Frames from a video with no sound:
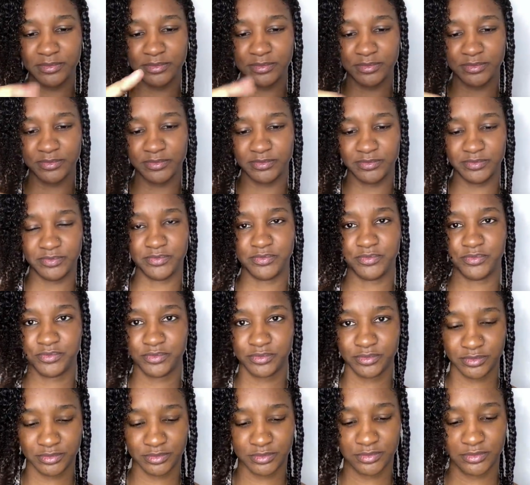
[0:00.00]

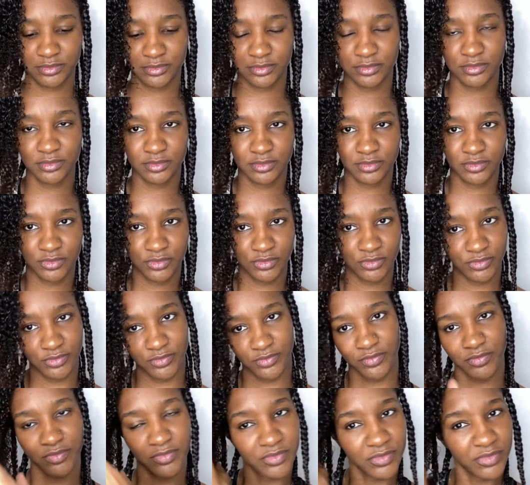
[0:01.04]

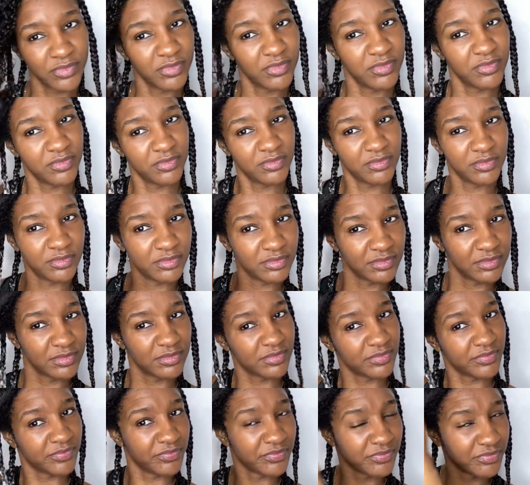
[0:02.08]

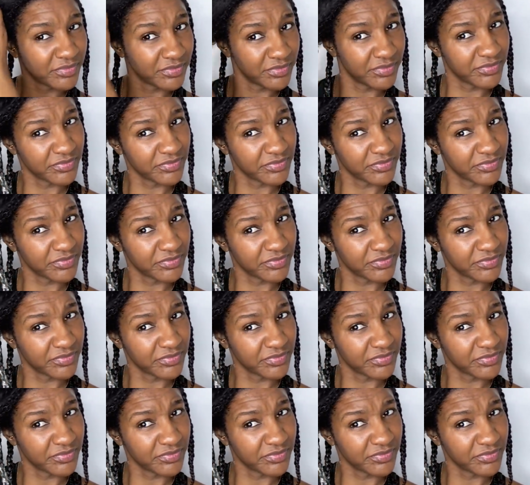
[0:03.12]
Nobody speaks.